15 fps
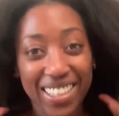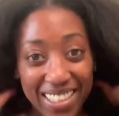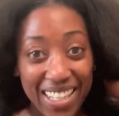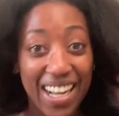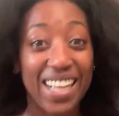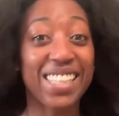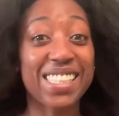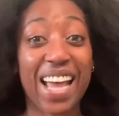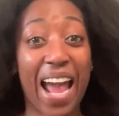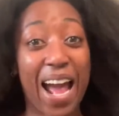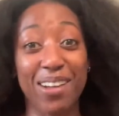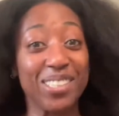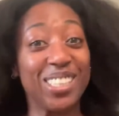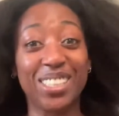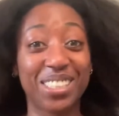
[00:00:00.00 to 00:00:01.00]
It's
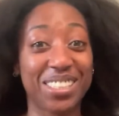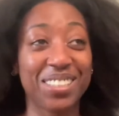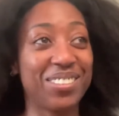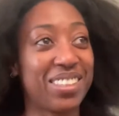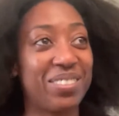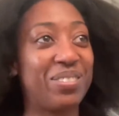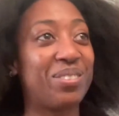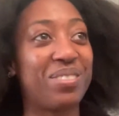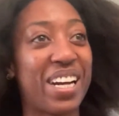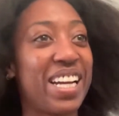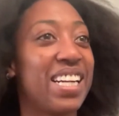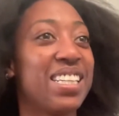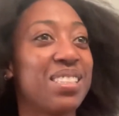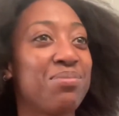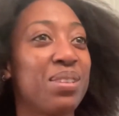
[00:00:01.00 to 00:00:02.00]
absolutely wonderful. My hair
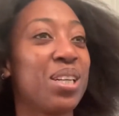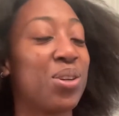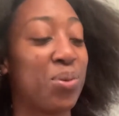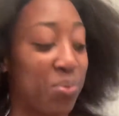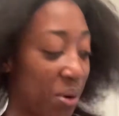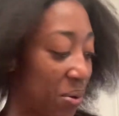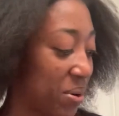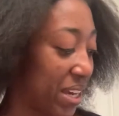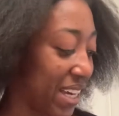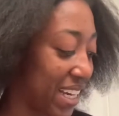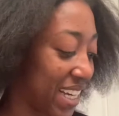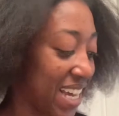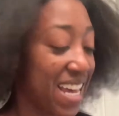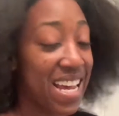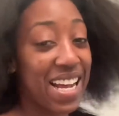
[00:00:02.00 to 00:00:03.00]
has been growing
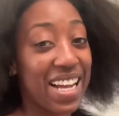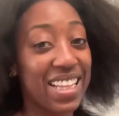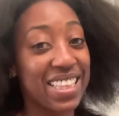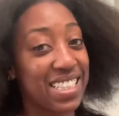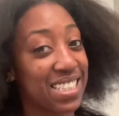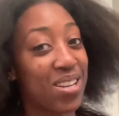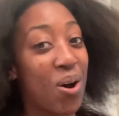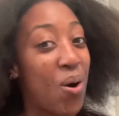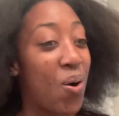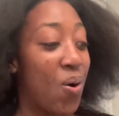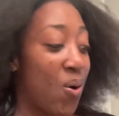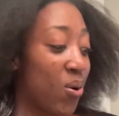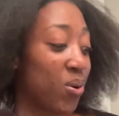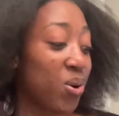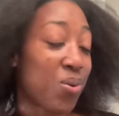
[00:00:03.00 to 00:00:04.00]
in this whole
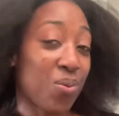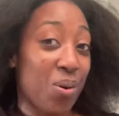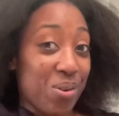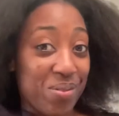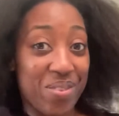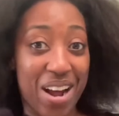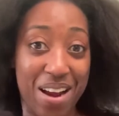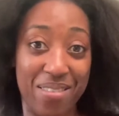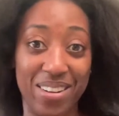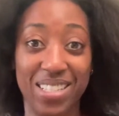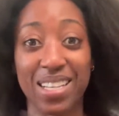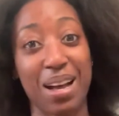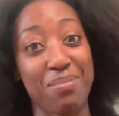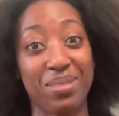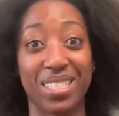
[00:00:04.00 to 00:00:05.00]
coronavirus.
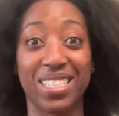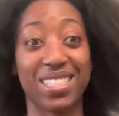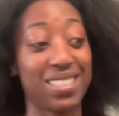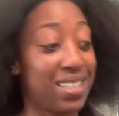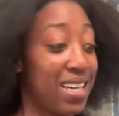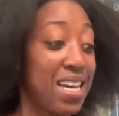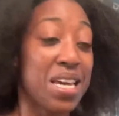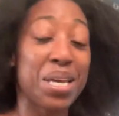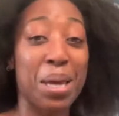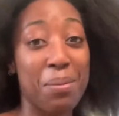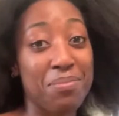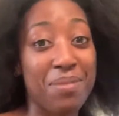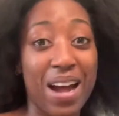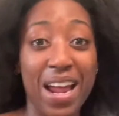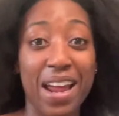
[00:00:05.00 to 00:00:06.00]
I've been just keeping
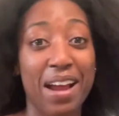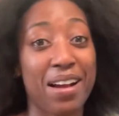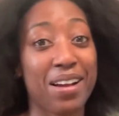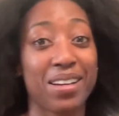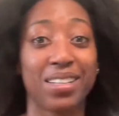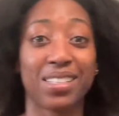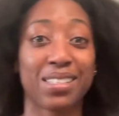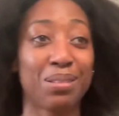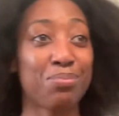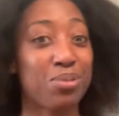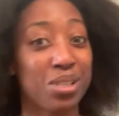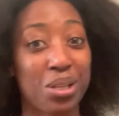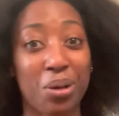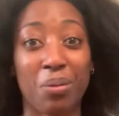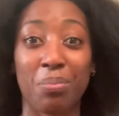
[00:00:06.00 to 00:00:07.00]
my hair in a simple
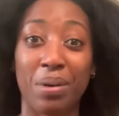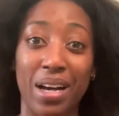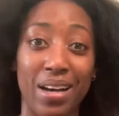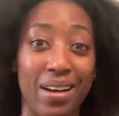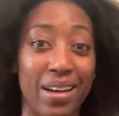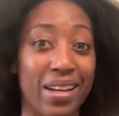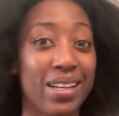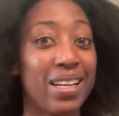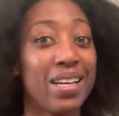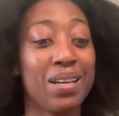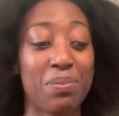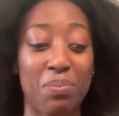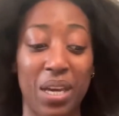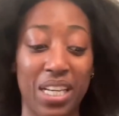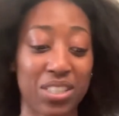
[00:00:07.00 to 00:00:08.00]
little bun,
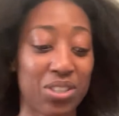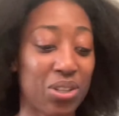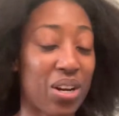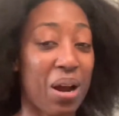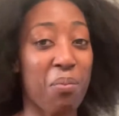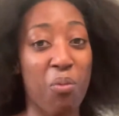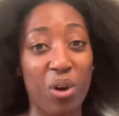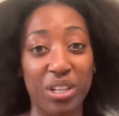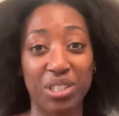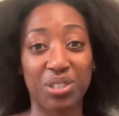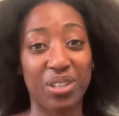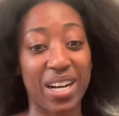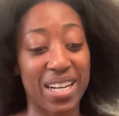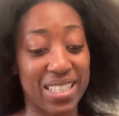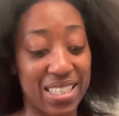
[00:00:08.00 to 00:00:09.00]
making sure I
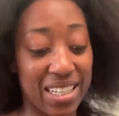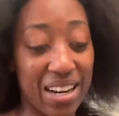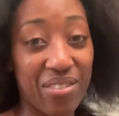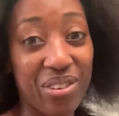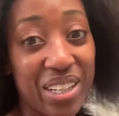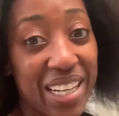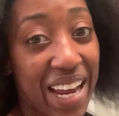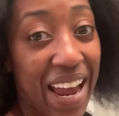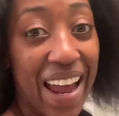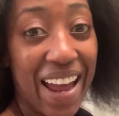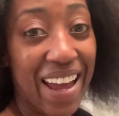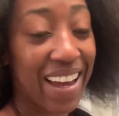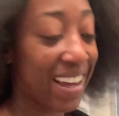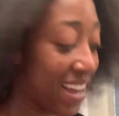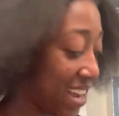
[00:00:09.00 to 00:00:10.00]
moisturize it every
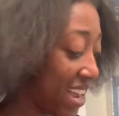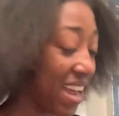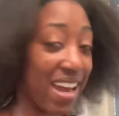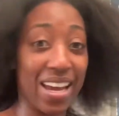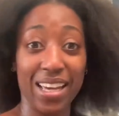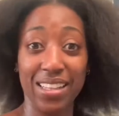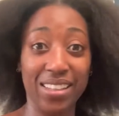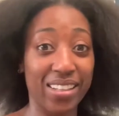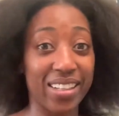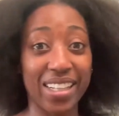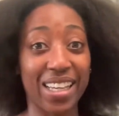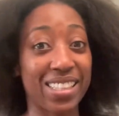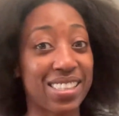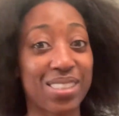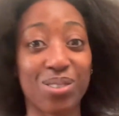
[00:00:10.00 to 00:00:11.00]
day. And look,
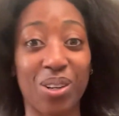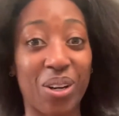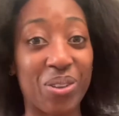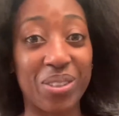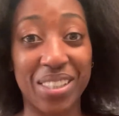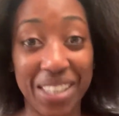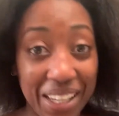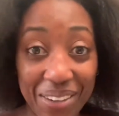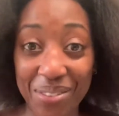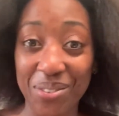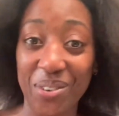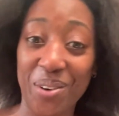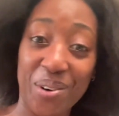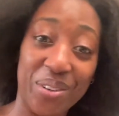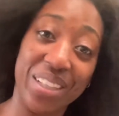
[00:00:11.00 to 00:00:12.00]
it's grown tenfold.